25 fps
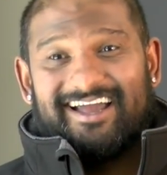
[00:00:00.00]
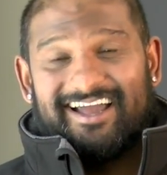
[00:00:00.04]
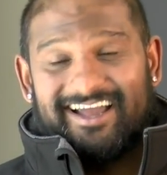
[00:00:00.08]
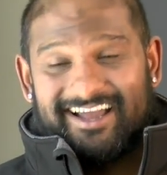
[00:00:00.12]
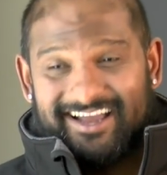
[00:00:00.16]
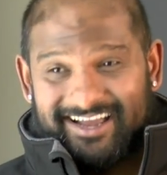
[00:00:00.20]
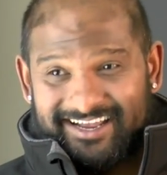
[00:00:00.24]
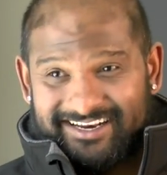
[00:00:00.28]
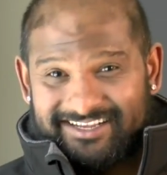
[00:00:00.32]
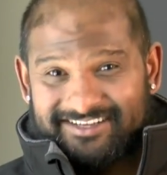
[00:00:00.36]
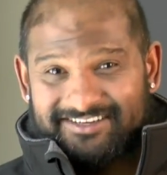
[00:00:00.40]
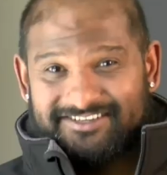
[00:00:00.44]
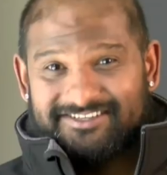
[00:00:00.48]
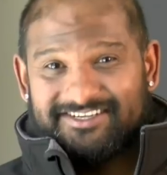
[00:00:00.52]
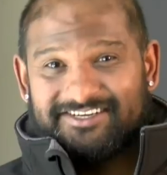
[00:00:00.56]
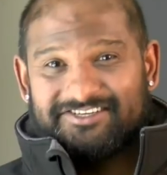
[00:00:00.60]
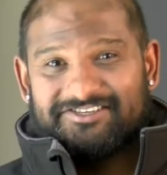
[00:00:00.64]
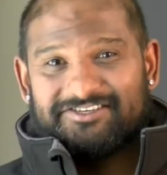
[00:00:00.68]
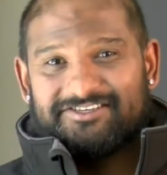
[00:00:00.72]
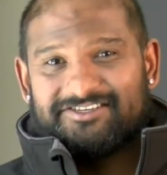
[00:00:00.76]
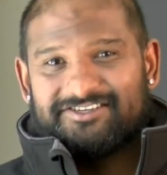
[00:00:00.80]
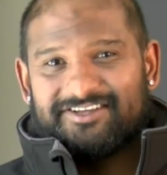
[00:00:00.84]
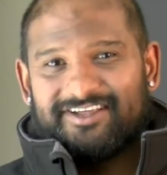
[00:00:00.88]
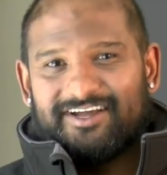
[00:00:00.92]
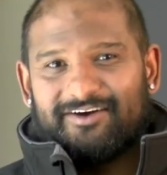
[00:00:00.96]
And in
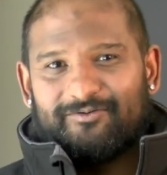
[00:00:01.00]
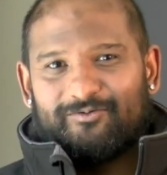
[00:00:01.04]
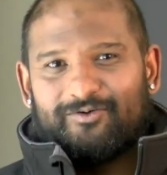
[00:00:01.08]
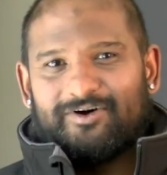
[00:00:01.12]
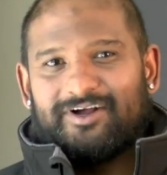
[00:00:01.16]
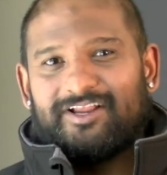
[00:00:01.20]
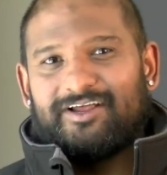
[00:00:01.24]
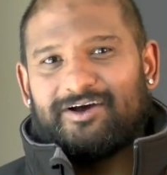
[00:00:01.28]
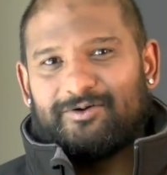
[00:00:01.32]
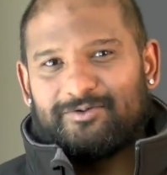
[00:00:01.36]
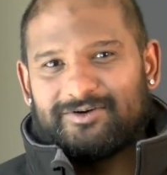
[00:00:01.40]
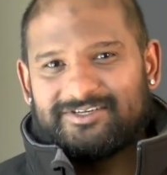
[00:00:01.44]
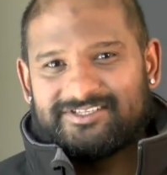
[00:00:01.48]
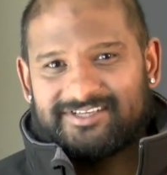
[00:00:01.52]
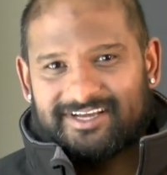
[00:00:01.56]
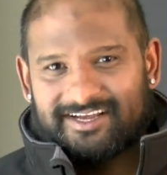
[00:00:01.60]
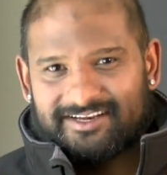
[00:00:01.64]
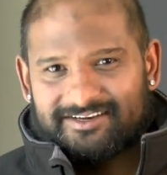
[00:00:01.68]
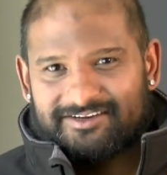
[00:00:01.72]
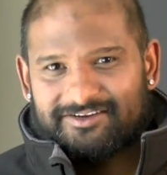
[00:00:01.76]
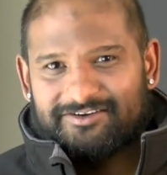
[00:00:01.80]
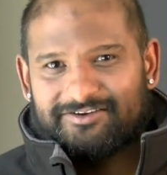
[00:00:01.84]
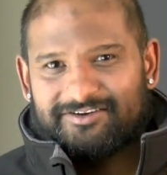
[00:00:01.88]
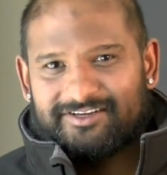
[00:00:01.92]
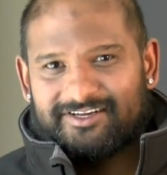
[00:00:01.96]
addition to that, while I was
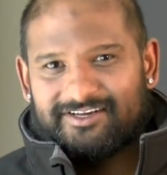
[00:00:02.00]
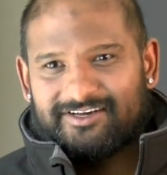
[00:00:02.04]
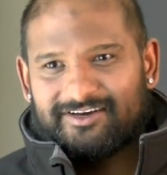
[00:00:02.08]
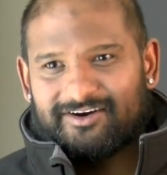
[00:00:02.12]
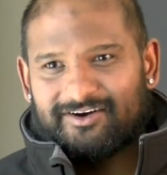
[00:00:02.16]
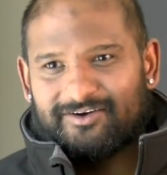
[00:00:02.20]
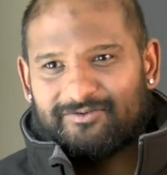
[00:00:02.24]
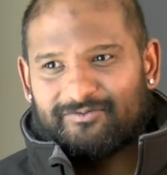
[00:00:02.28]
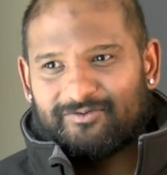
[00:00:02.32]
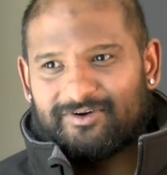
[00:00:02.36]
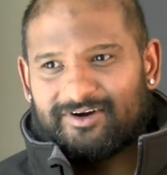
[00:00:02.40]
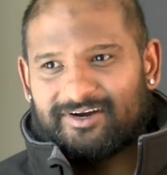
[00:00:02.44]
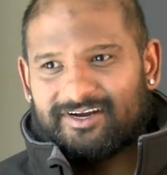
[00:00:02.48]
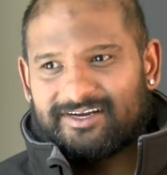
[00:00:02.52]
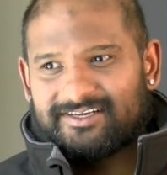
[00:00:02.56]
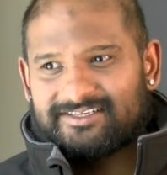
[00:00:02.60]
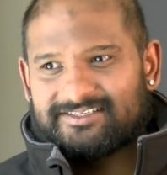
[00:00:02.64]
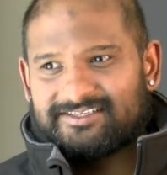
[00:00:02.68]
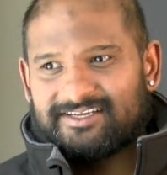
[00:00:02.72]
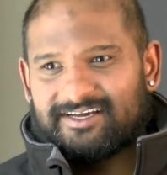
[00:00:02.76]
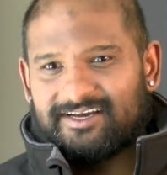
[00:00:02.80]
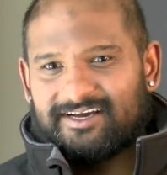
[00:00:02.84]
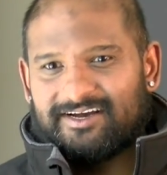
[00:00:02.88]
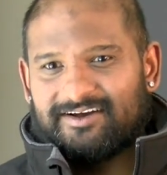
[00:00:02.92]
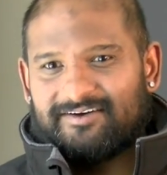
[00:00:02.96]
at uni, I
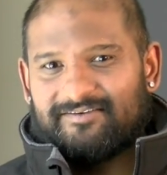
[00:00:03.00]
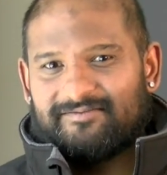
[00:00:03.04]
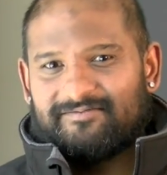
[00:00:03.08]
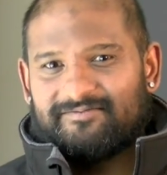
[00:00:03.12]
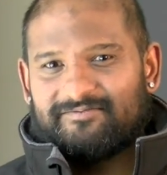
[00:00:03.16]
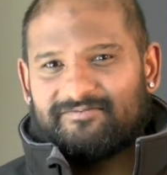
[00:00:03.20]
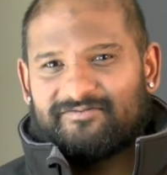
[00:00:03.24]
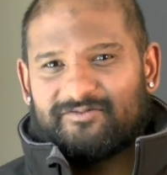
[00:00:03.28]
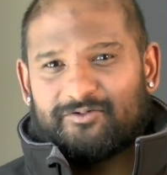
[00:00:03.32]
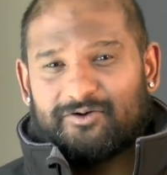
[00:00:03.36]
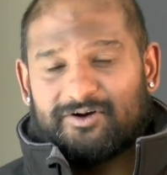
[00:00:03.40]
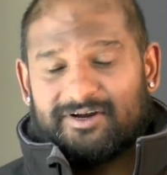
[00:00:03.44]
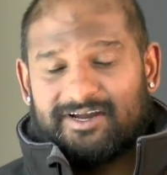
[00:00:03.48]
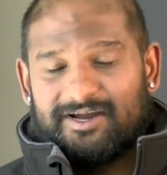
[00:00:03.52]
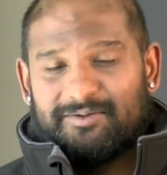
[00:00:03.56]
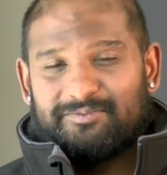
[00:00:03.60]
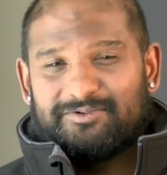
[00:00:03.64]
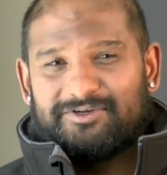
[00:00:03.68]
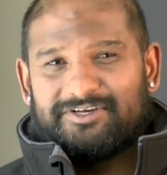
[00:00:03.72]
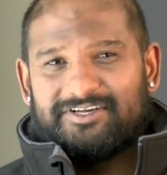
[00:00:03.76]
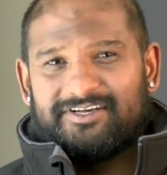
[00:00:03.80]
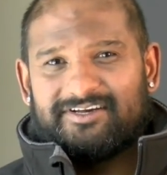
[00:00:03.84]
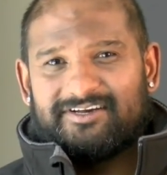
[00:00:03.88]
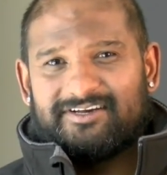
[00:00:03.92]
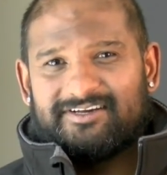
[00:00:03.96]
worked for a
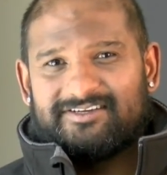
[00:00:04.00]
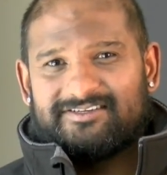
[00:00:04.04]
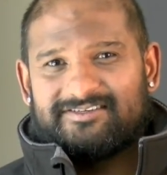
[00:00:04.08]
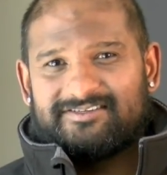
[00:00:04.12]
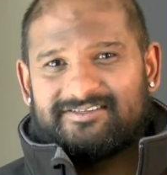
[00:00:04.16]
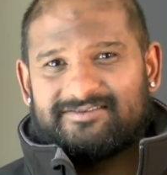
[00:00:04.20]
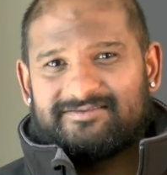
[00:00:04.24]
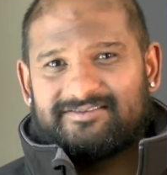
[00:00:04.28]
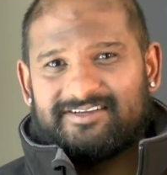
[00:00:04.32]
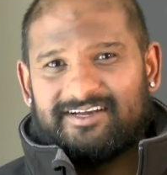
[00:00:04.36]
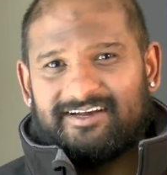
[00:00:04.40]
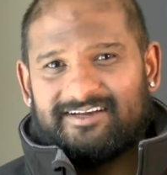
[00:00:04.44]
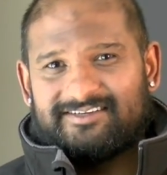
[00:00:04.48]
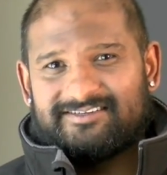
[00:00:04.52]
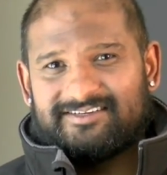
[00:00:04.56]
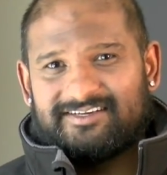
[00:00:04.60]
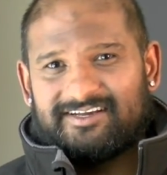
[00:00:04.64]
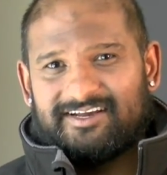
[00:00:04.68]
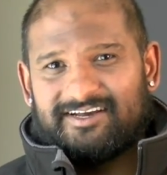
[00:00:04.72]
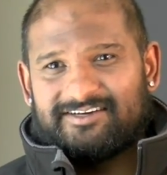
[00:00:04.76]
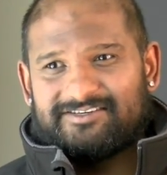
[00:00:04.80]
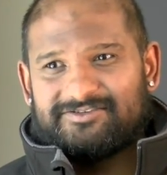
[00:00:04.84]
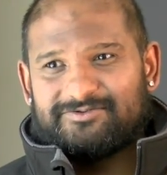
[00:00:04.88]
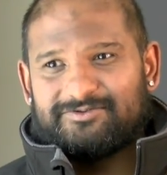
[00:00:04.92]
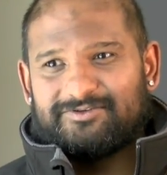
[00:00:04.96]
couple of years as a
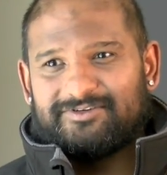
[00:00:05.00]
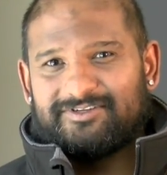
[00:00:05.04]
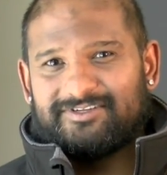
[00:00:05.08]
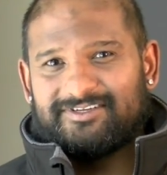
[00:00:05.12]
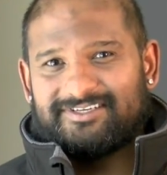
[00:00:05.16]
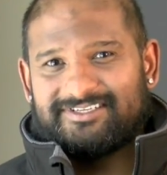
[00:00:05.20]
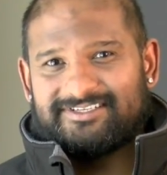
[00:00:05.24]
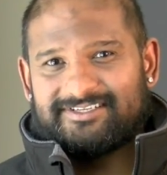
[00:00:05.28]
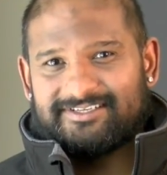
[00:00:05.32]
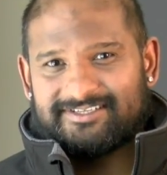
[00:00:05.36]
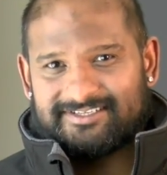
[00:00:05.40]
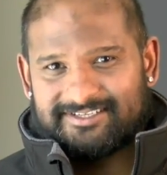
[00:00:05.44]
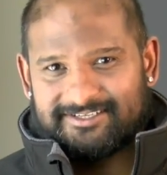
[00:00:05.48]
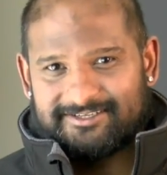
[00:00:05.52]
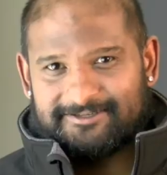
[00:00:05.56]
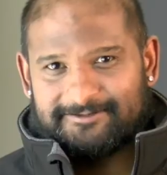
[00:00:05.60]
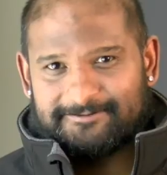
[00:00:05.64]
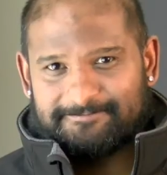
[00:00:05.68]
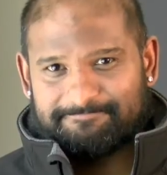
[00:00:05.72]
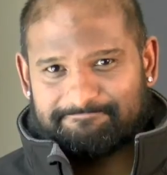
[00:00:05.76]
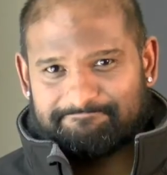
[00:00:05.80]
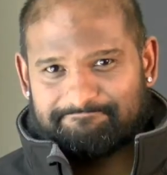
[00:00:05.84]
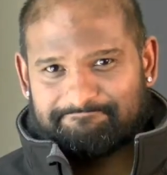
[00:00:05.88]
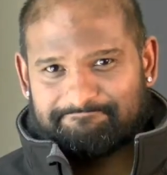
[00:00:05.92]
casual assistant.